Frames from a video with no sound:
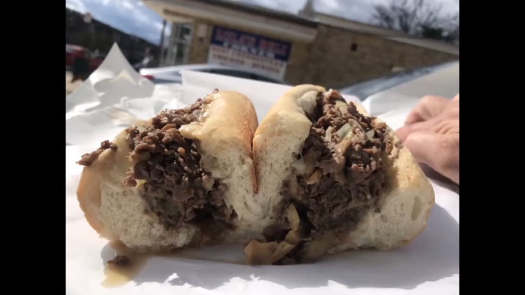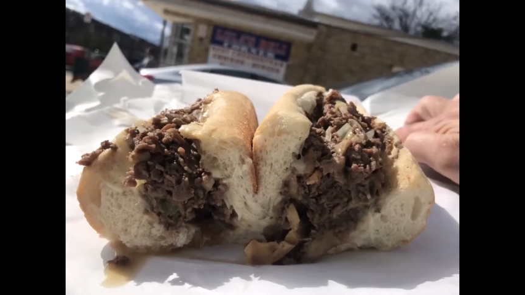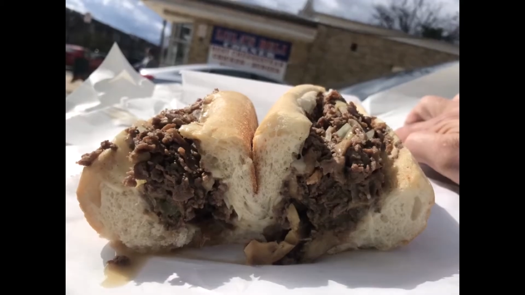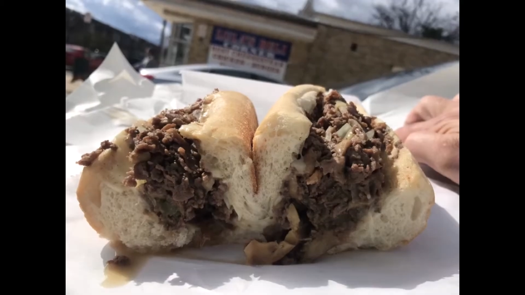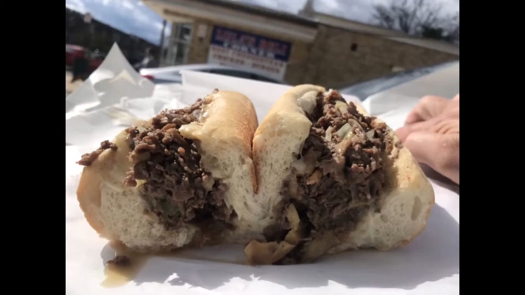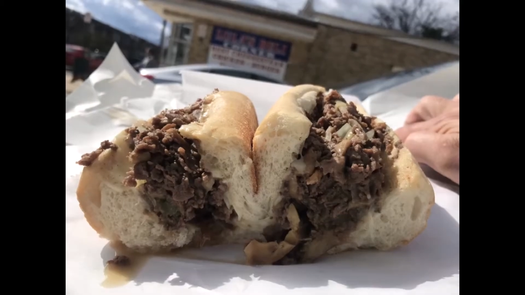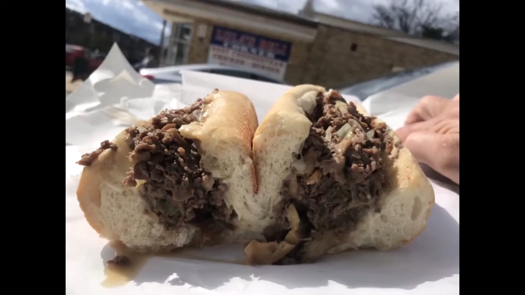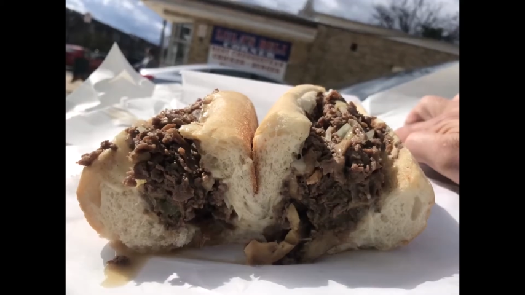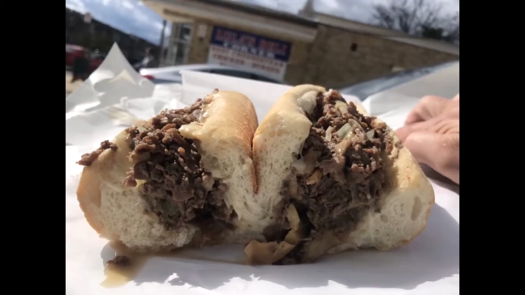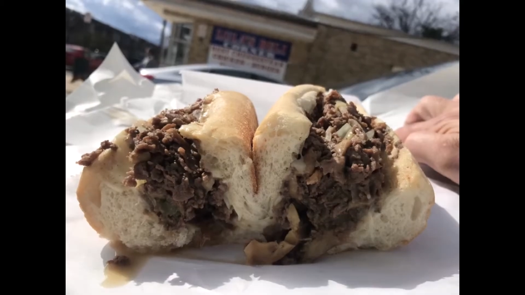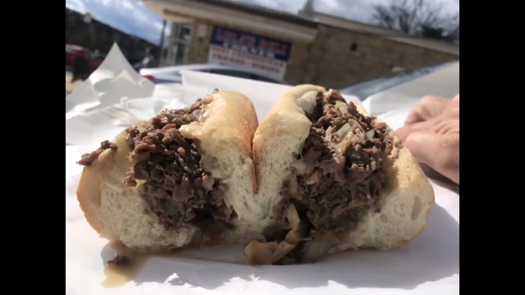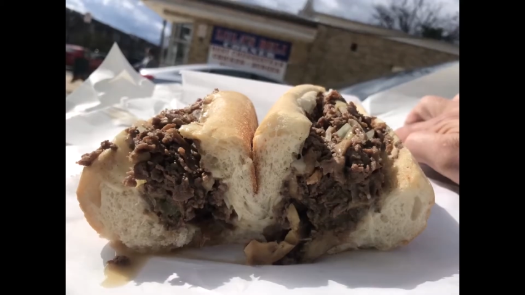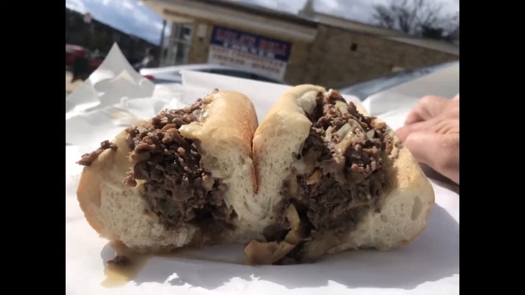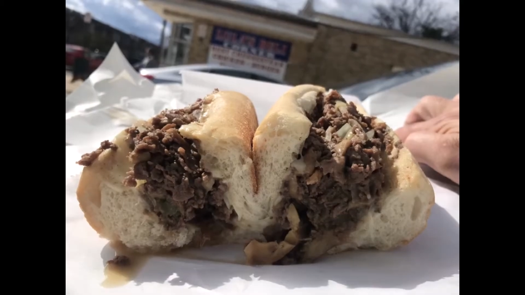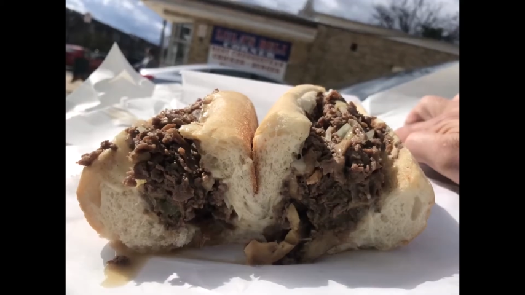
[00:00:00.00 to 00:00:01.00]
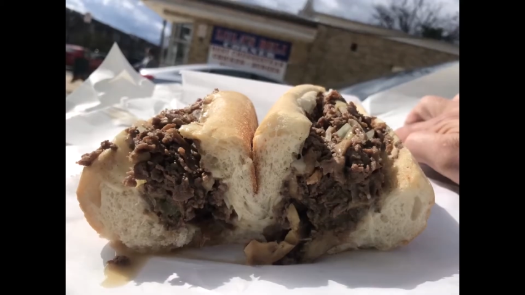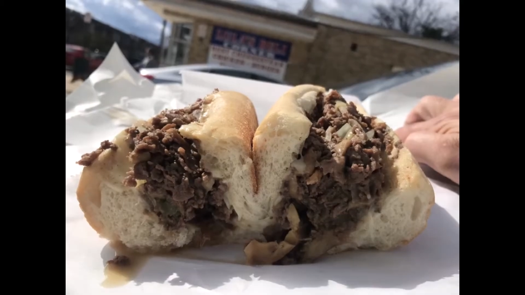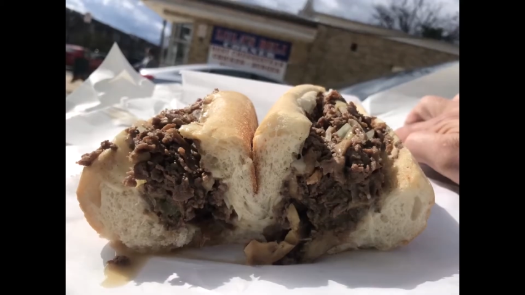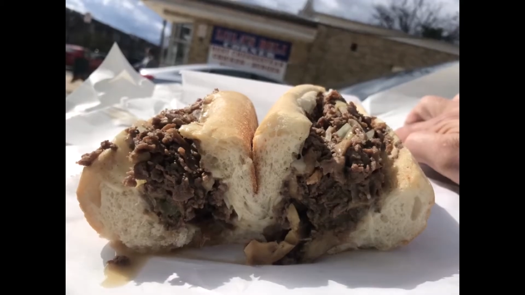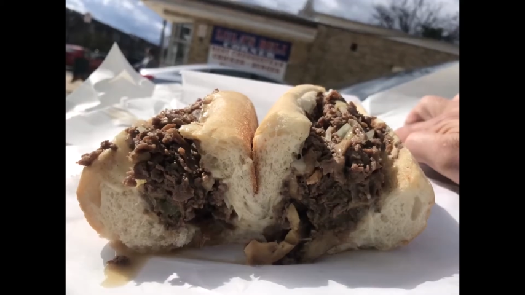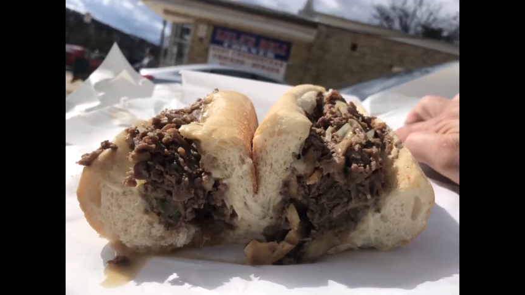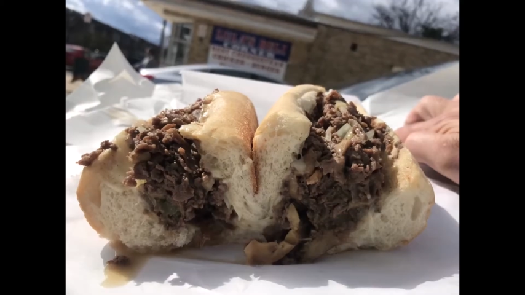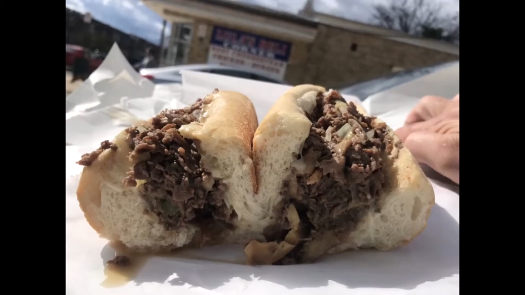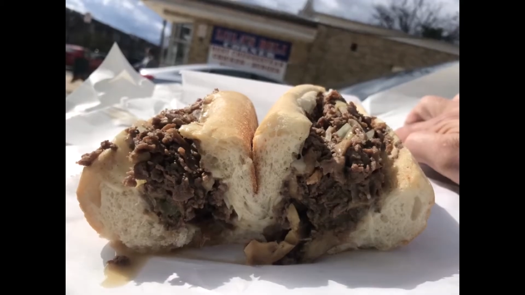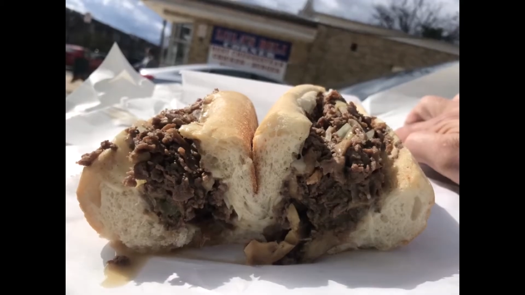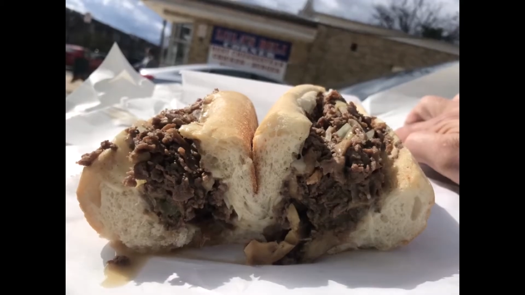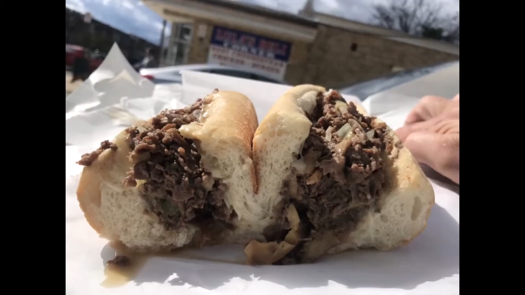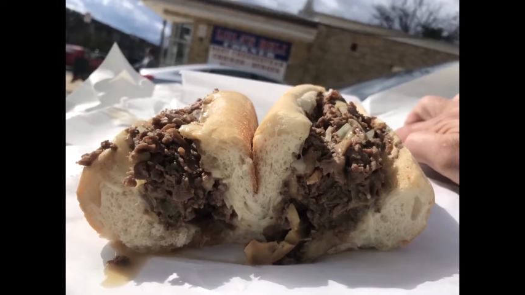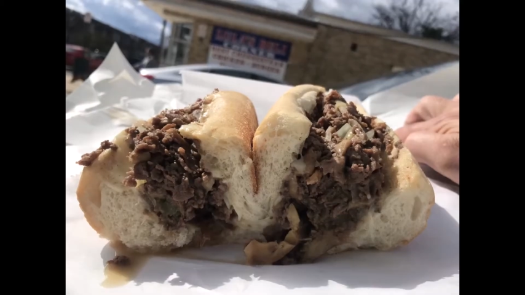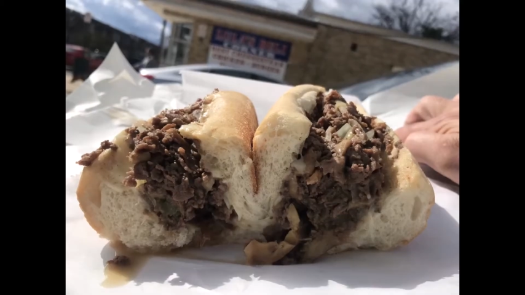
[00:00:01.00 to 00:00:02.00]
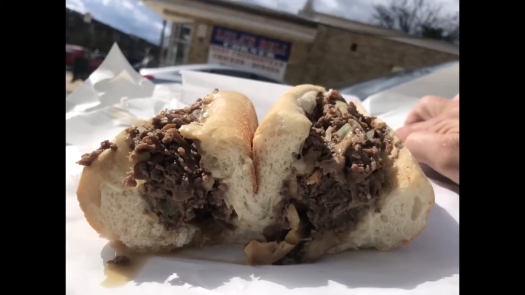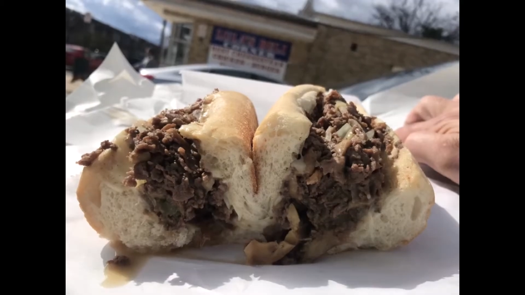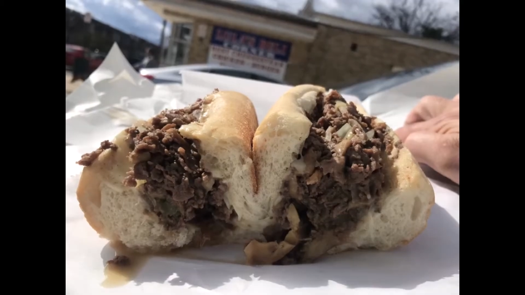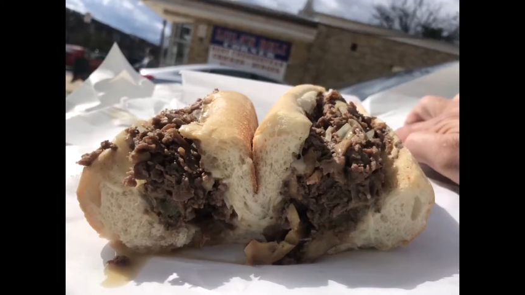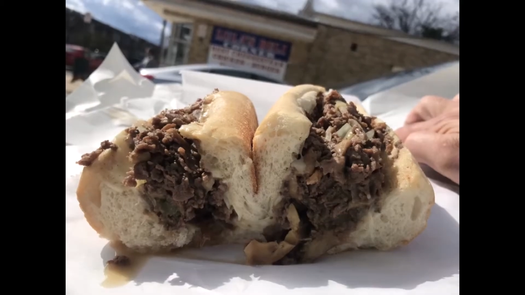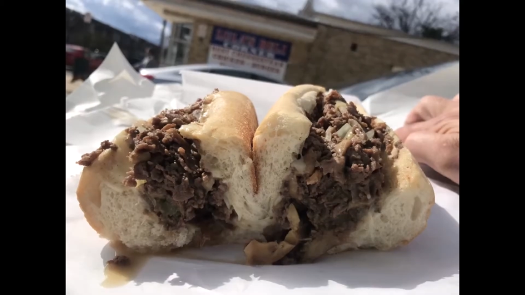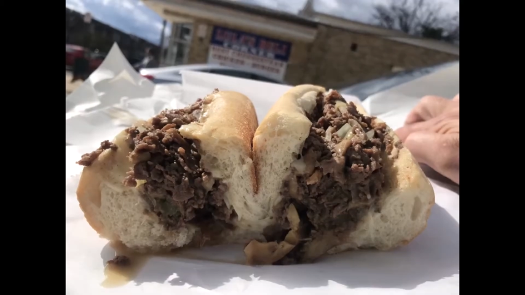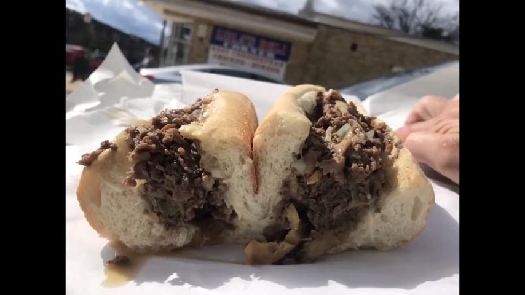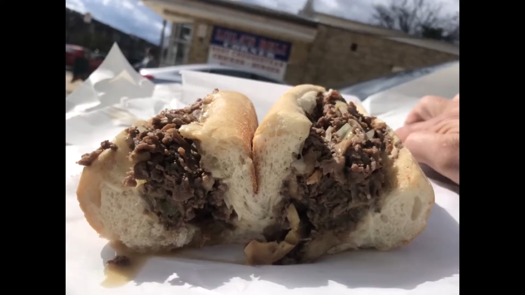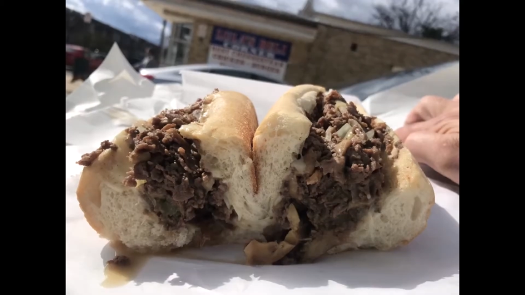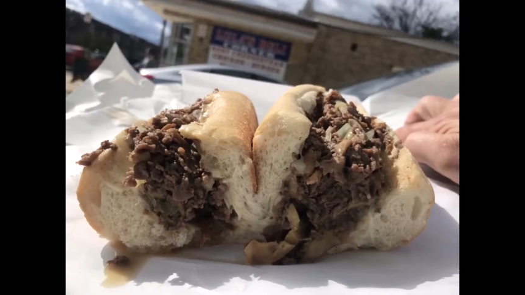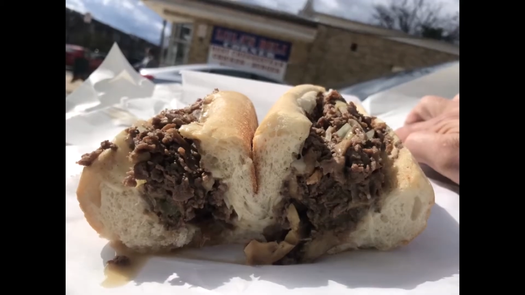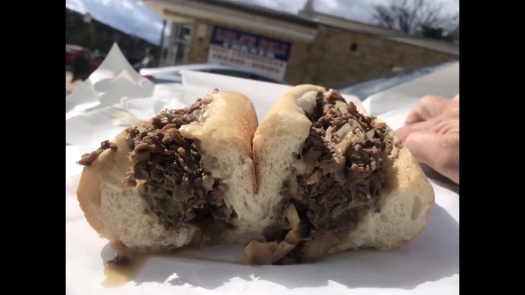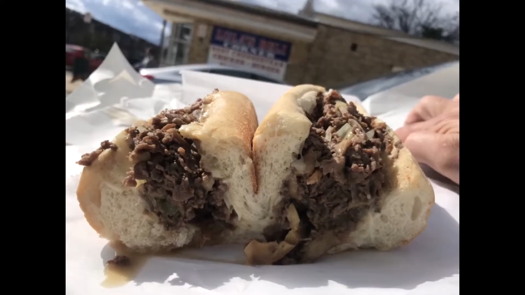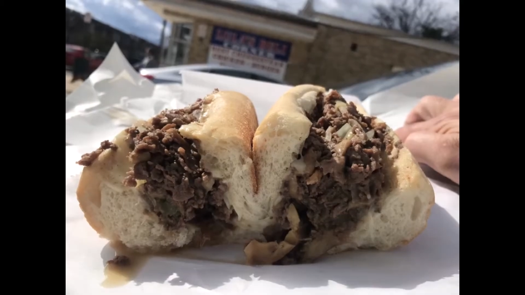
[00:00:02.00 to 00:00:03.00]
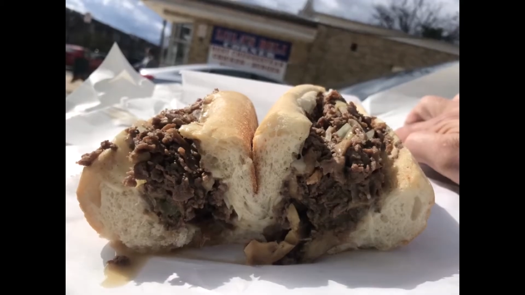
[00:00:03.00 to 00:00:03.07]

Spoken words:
No face is visible, so there are no lips to read.